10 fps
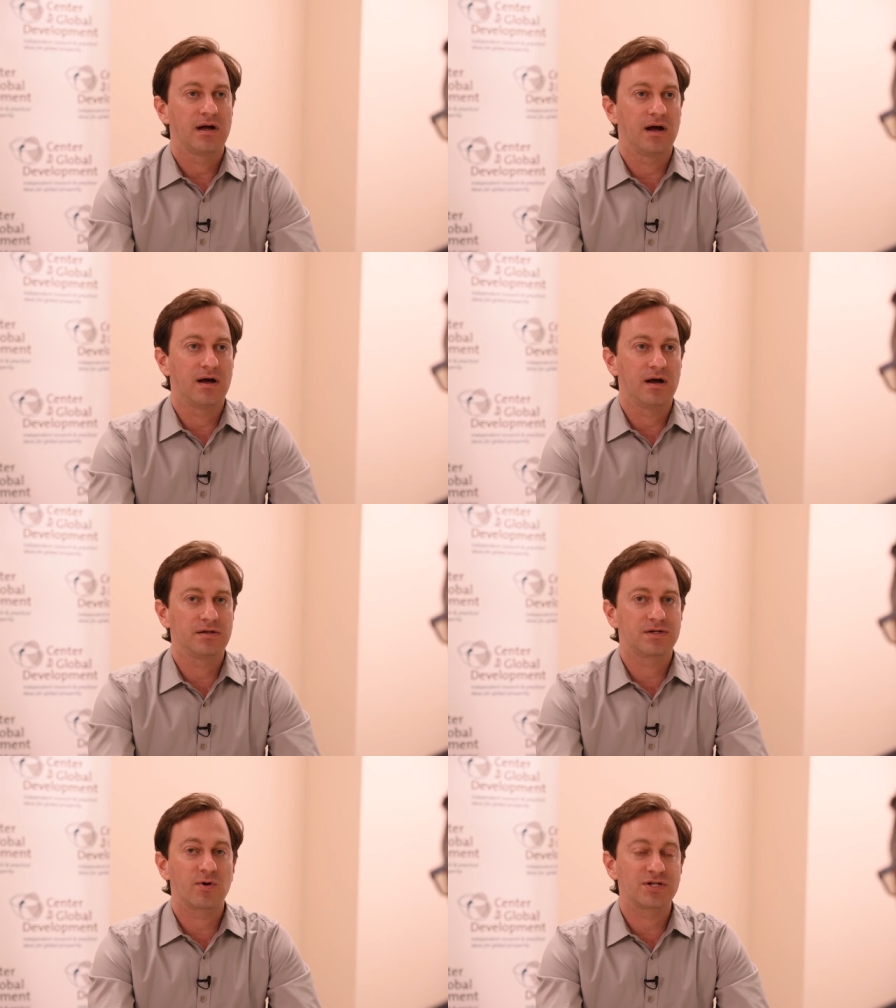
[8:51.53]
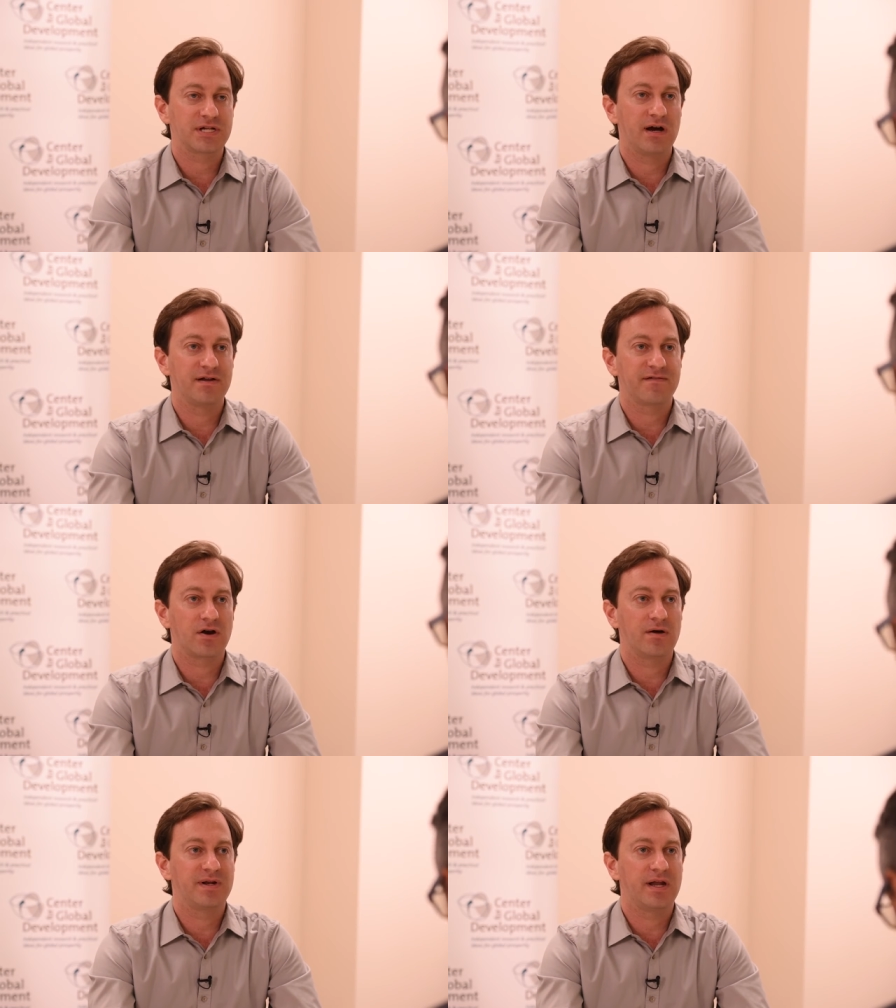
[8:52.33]
uh, per ton of
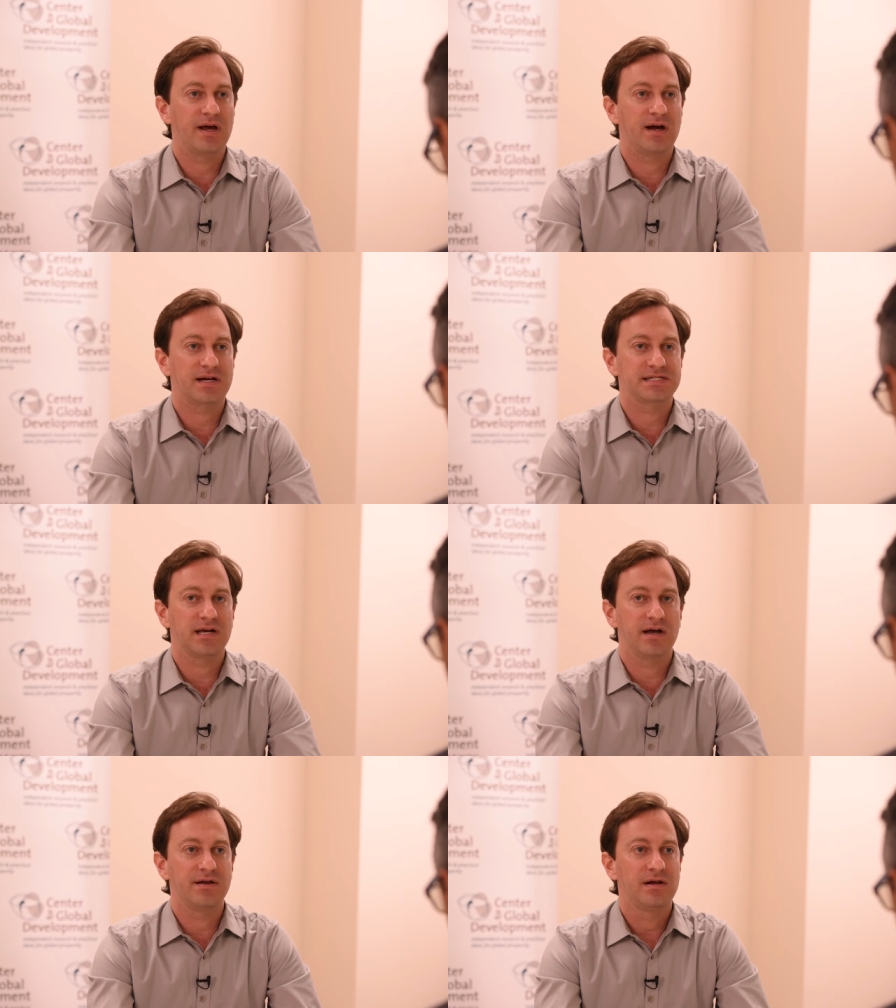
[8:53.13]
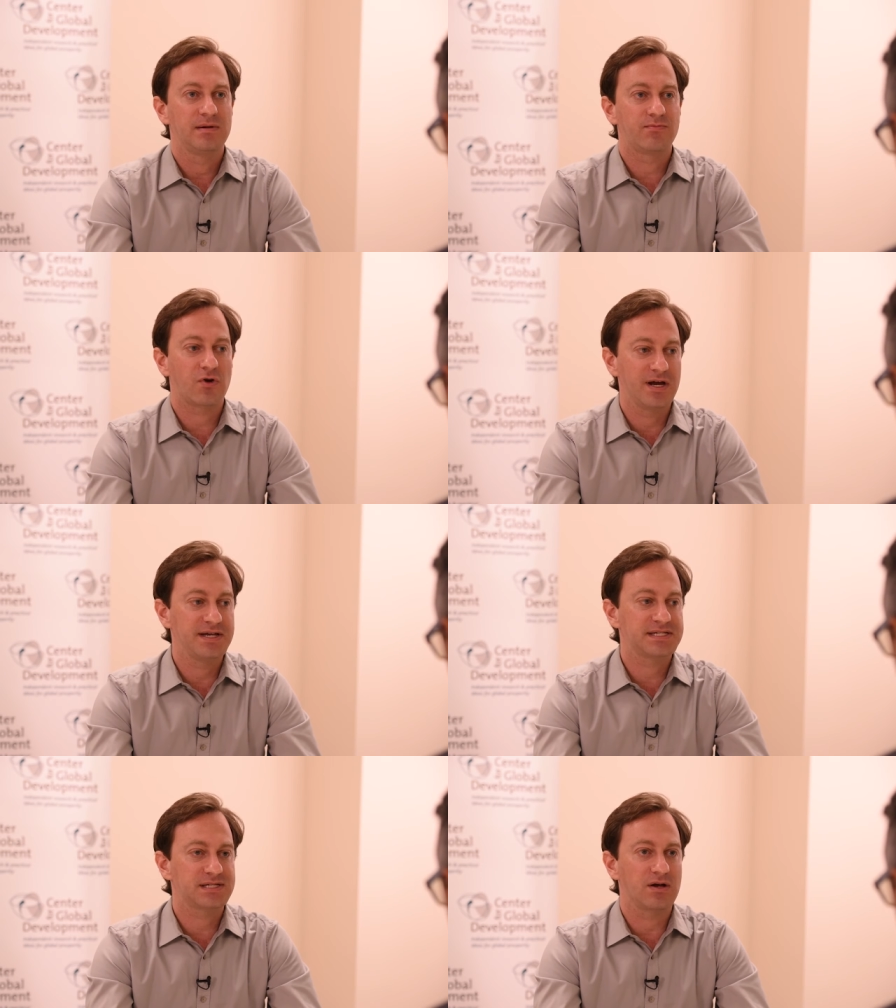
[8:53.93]
carbon dioxide
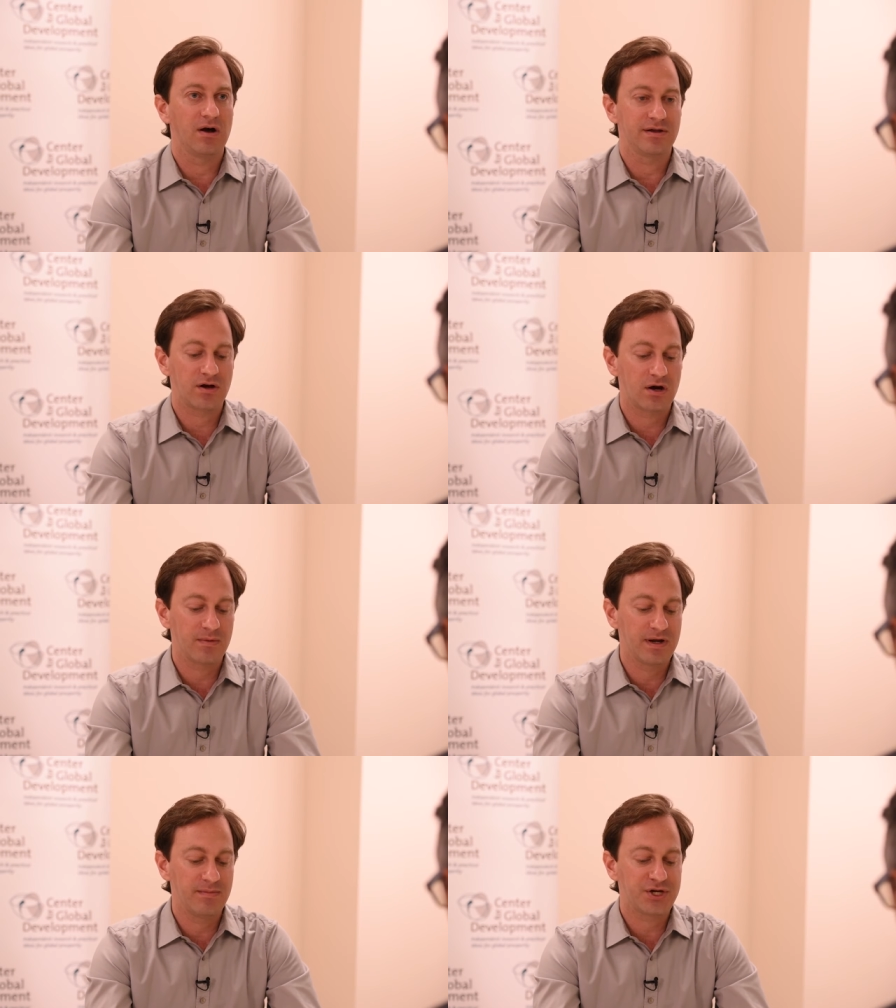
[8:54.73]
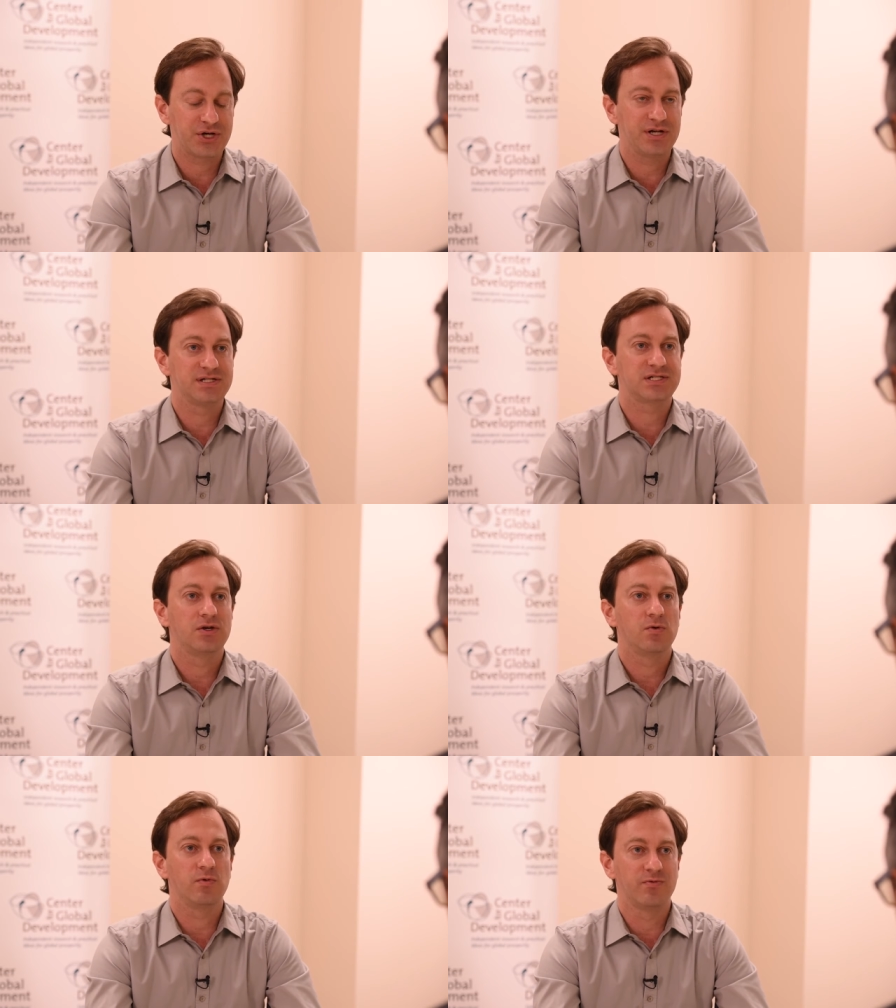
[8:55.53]
price on carbon emissions
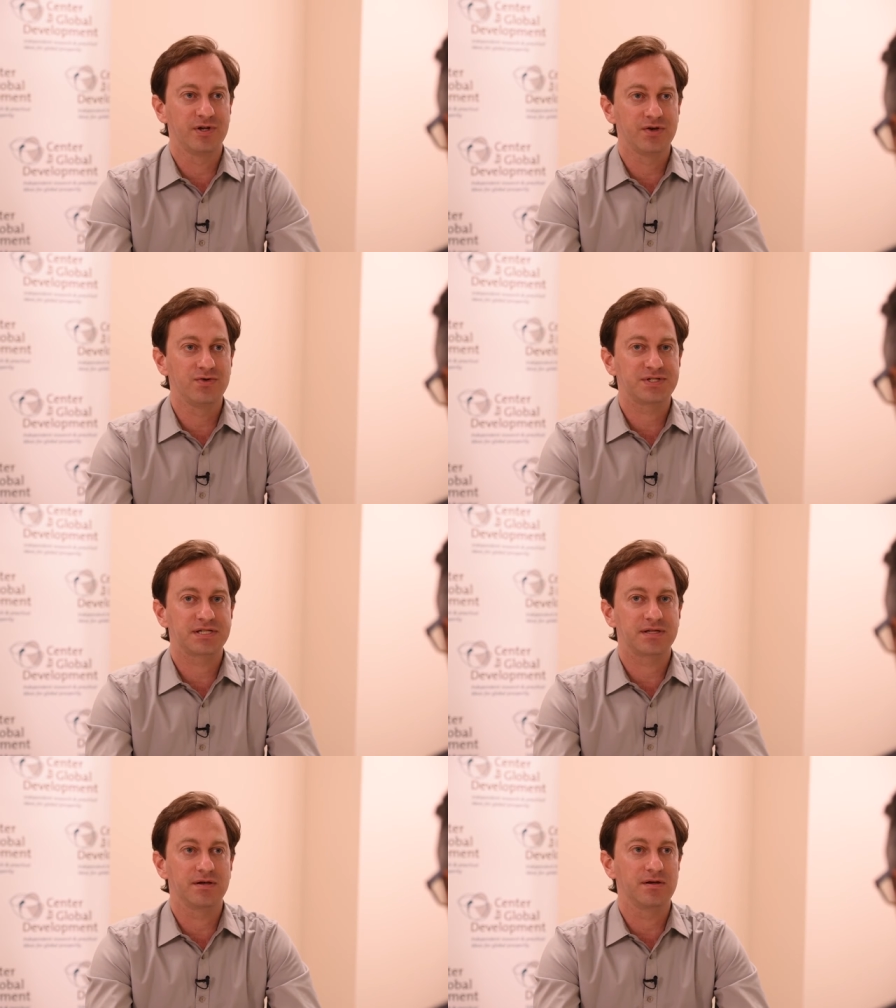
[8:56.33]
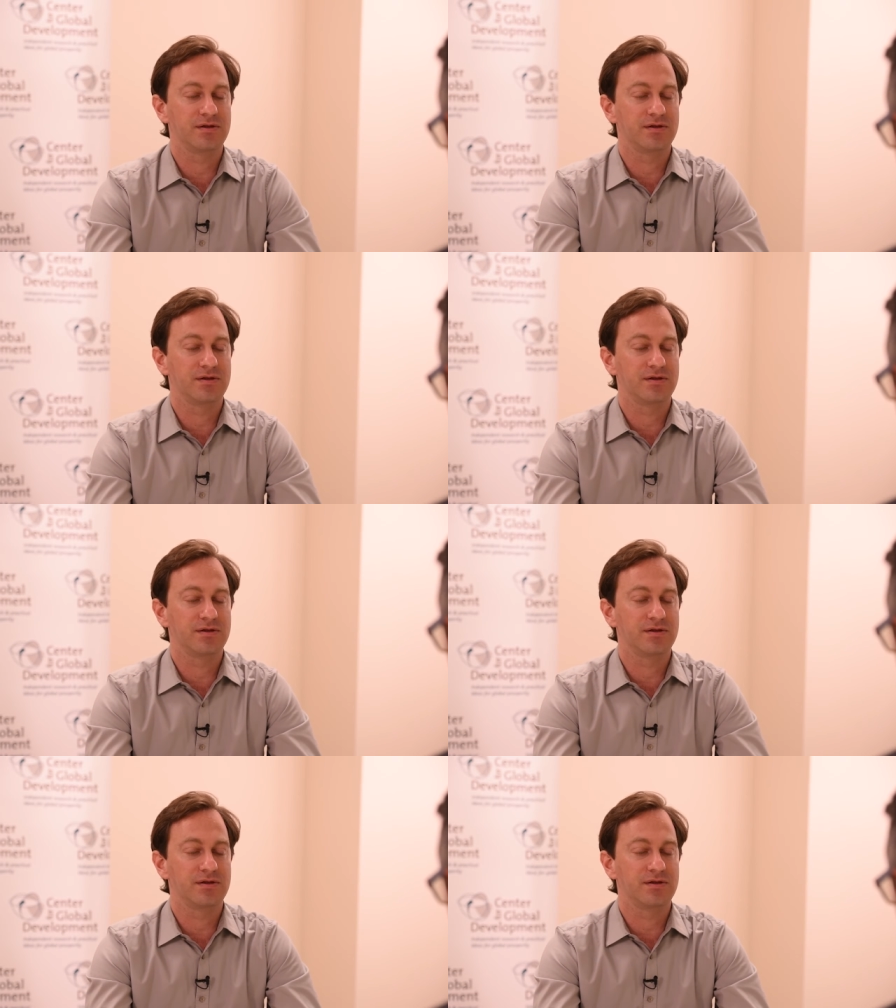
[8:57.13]
would reduce the,